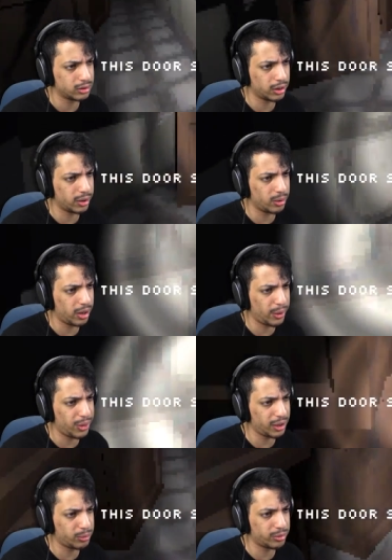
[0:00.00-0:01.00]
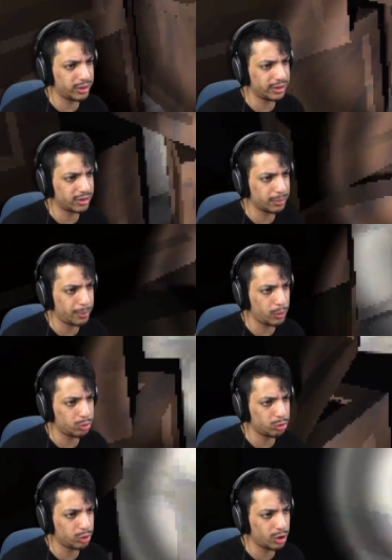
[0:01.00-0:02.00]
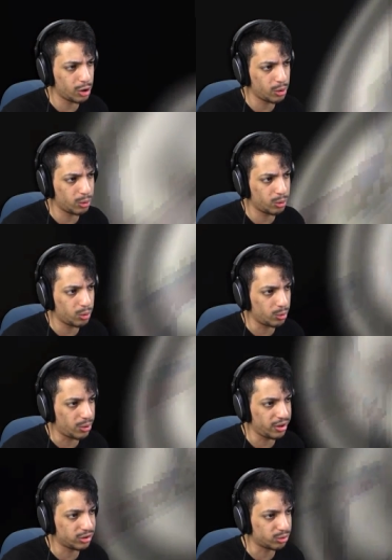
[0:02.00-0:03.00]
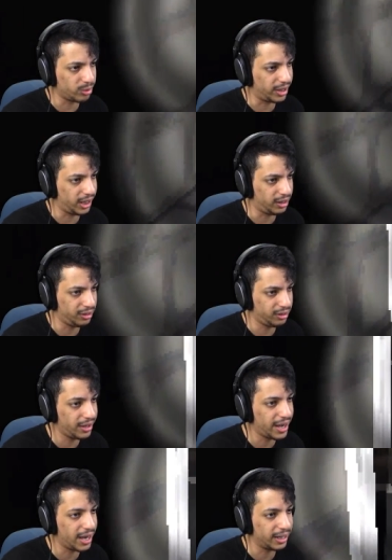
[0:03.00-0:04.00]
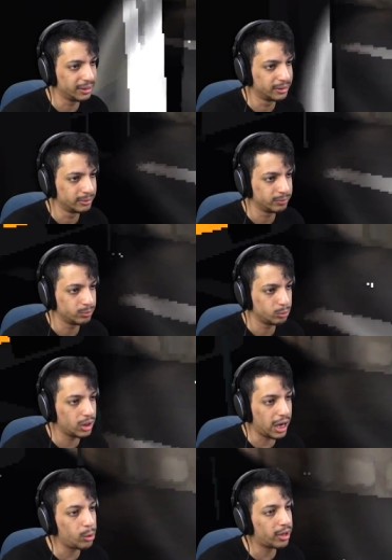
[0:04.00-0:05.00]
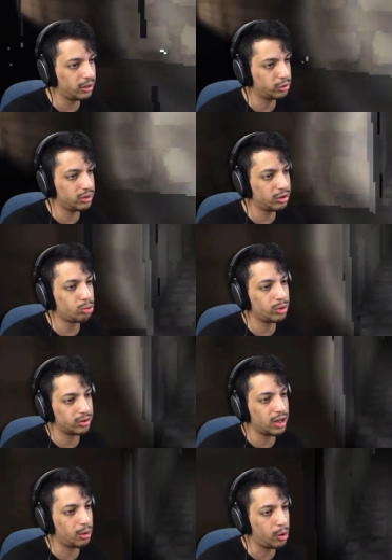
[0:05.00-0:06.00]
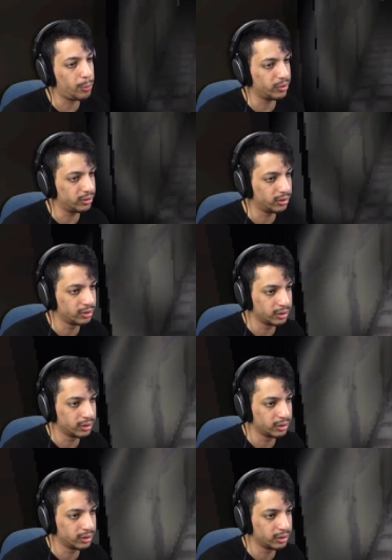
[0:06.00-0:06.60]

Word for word: So I think we're supposed to go this way, yeah. Yeah, okay, so this door is now opened.